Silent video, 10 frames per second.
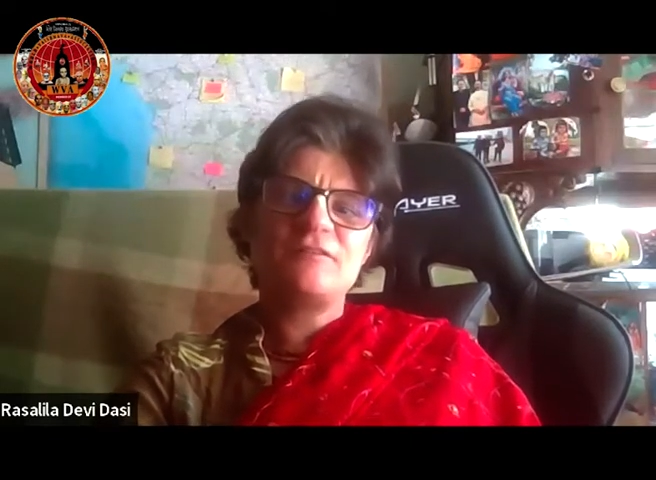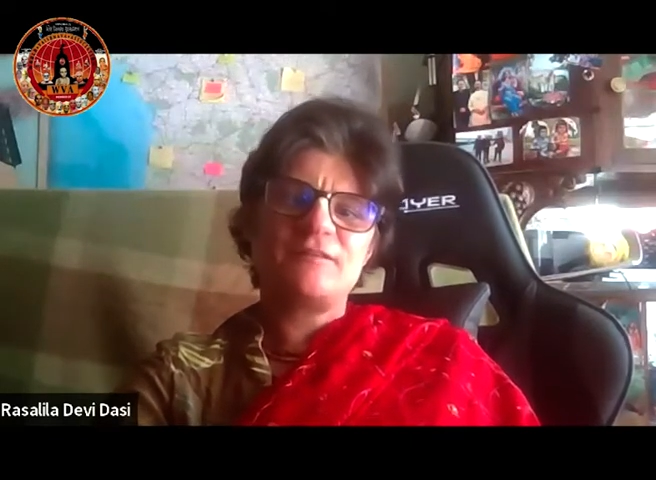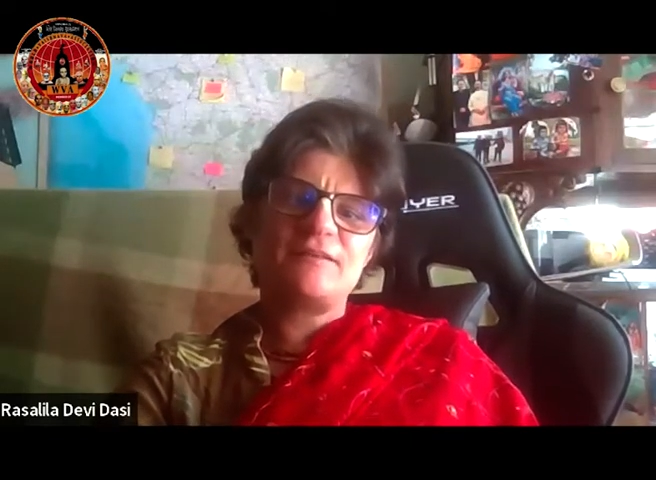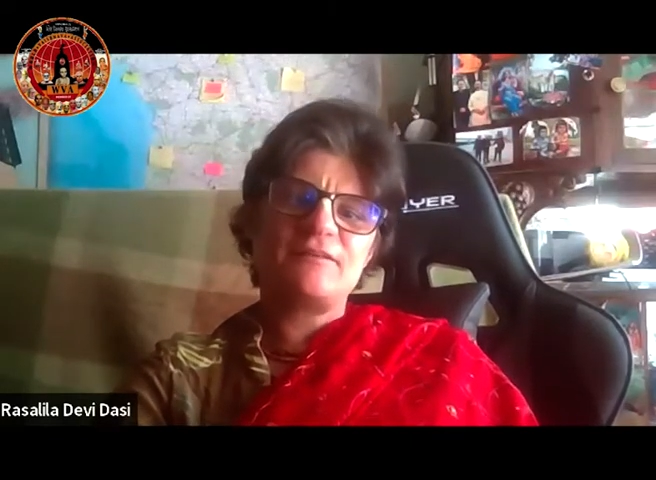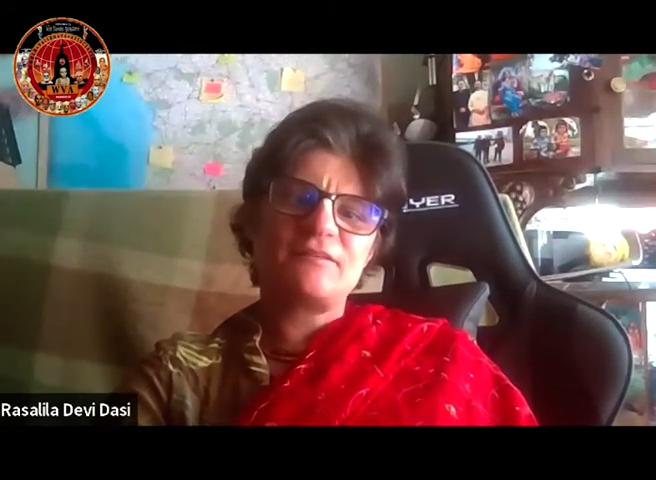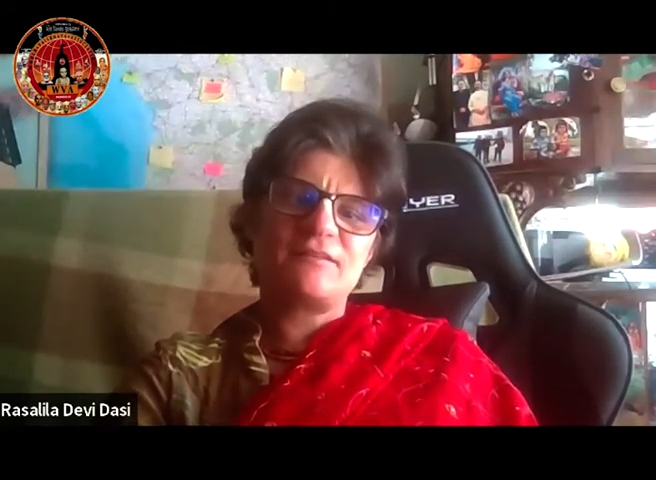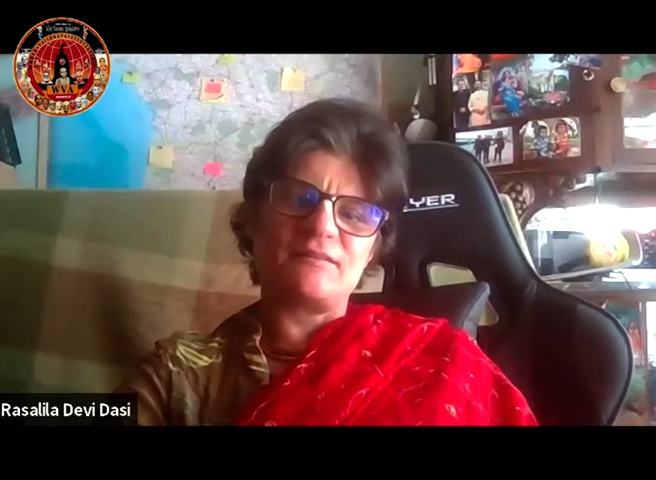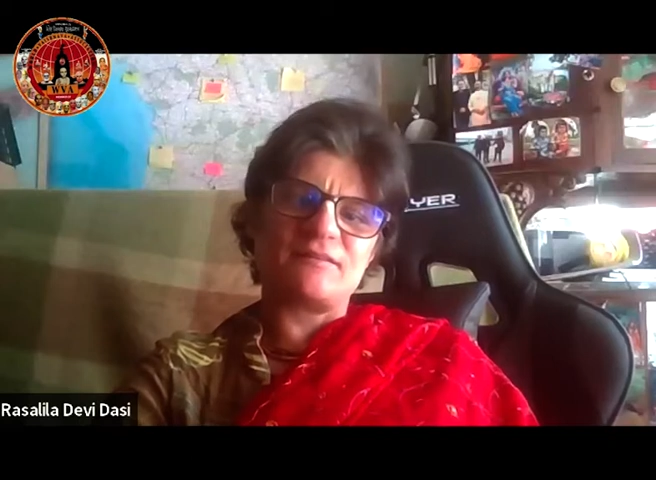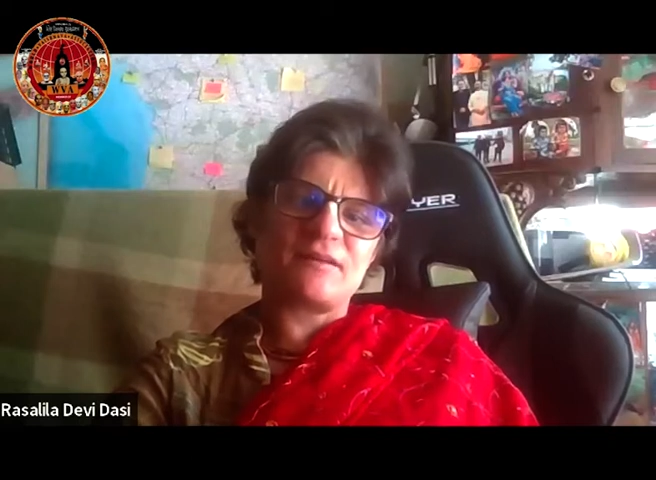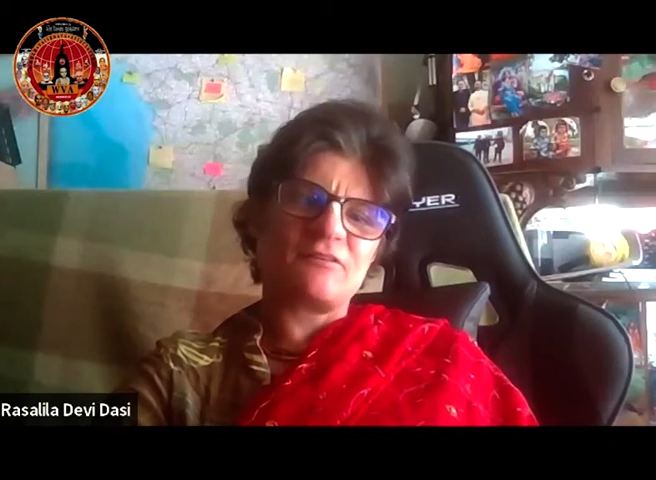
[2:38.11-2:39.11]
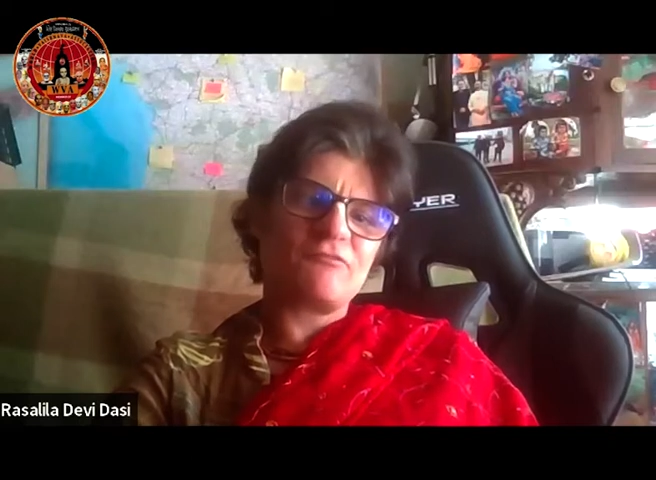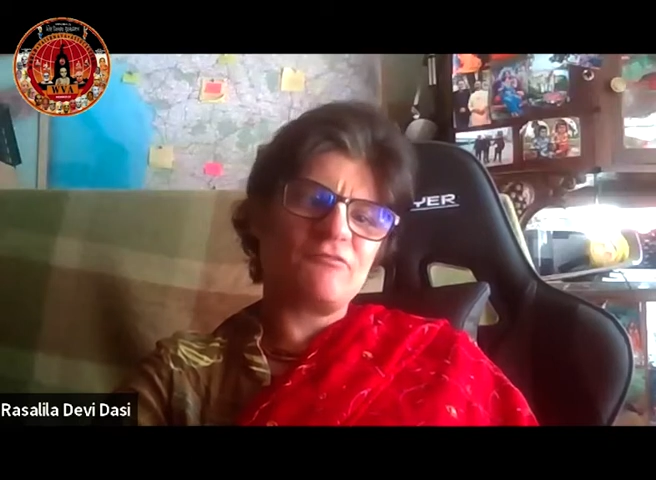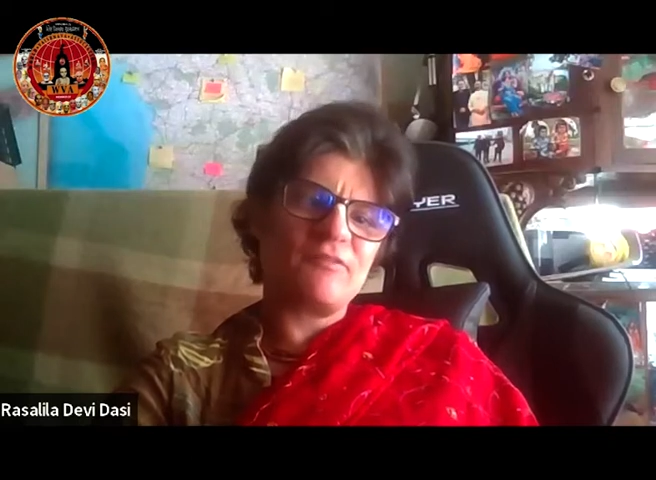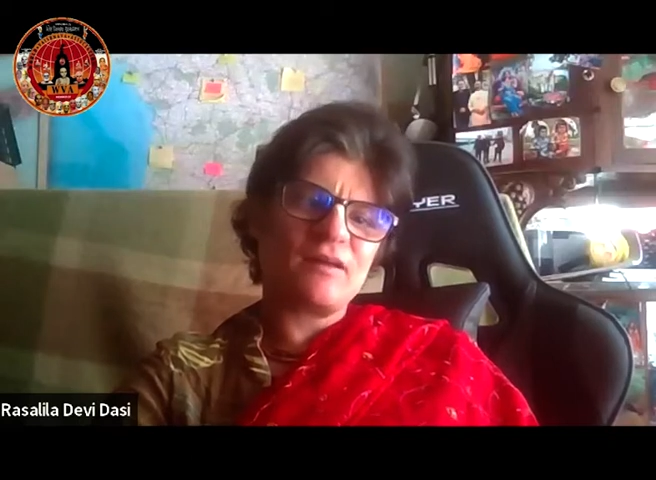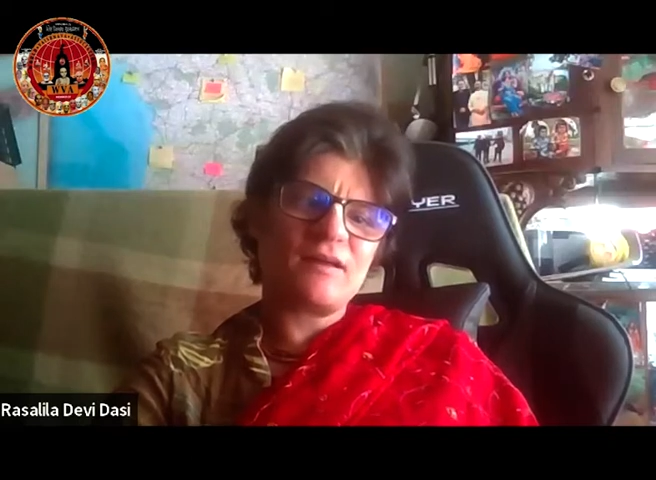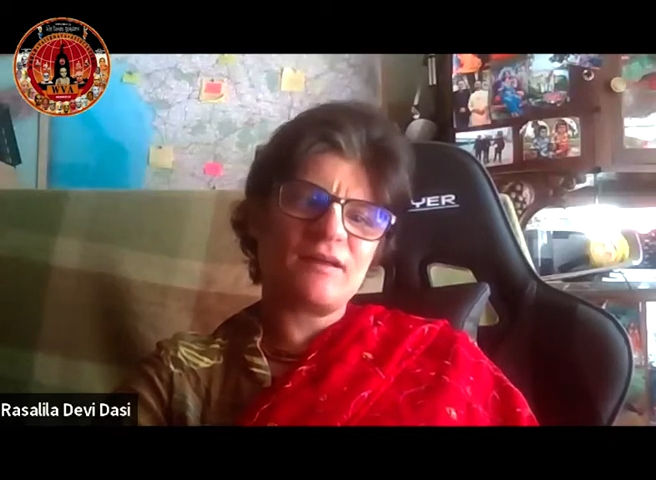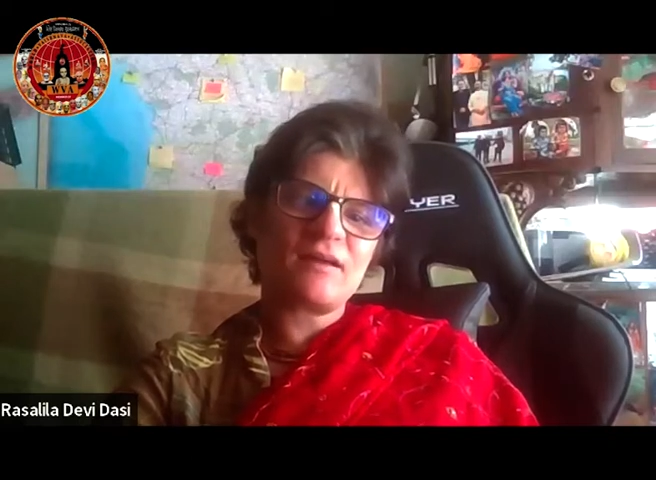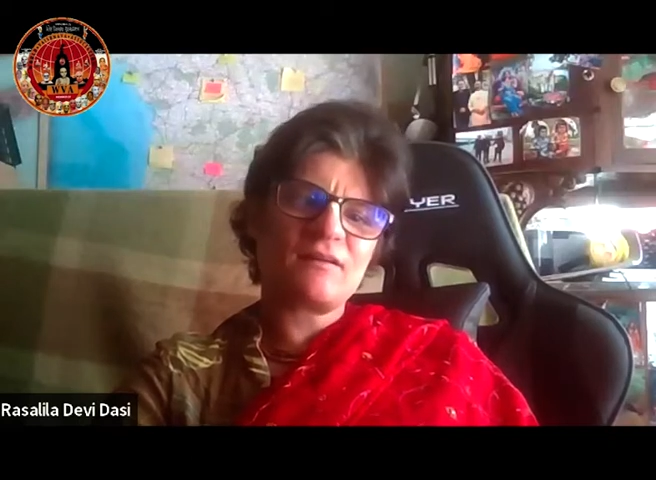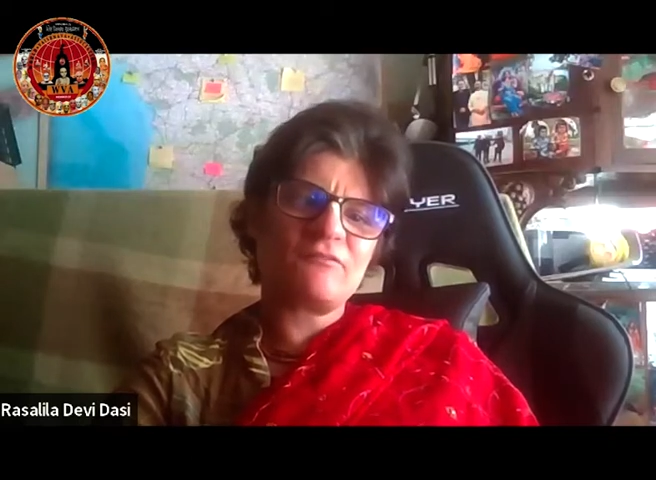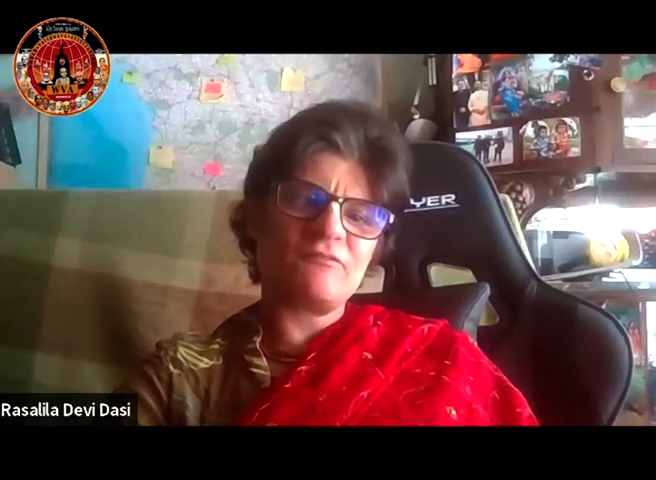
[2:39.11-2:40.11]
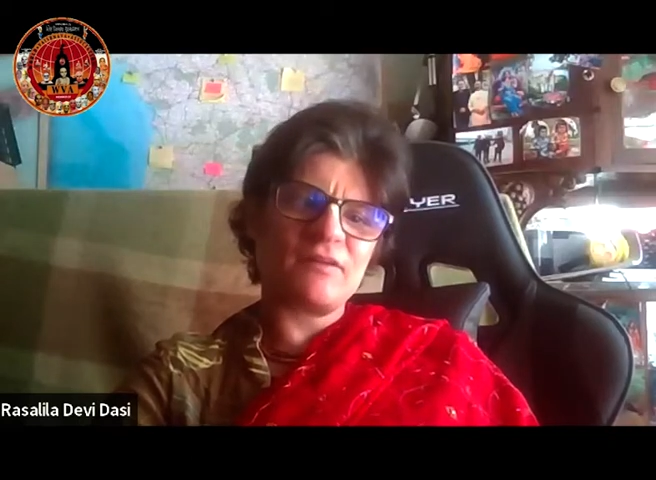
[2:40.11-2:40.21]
The devotees are